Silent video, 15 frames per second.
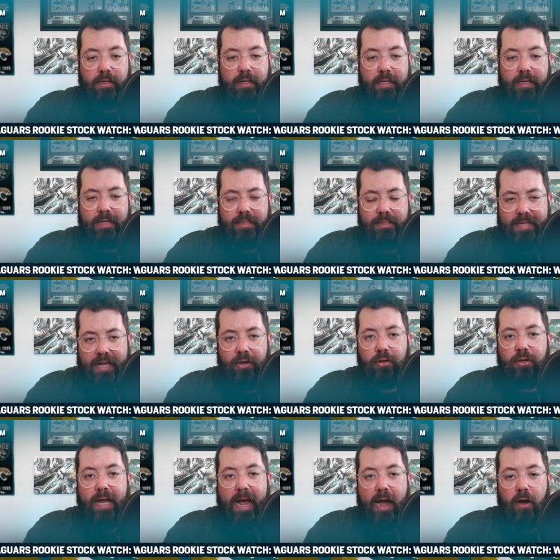he he
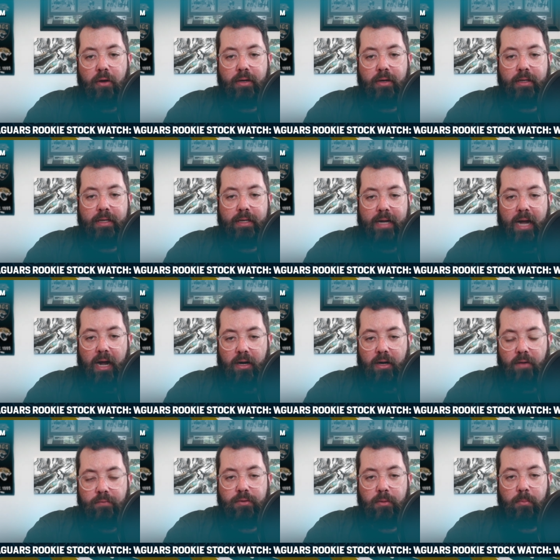settled down and he got
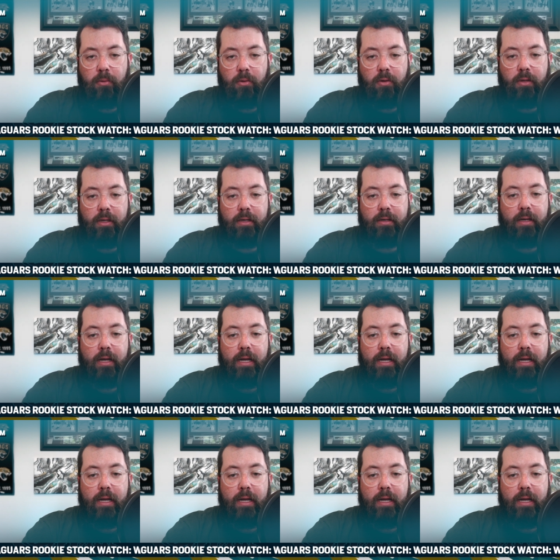comfortable and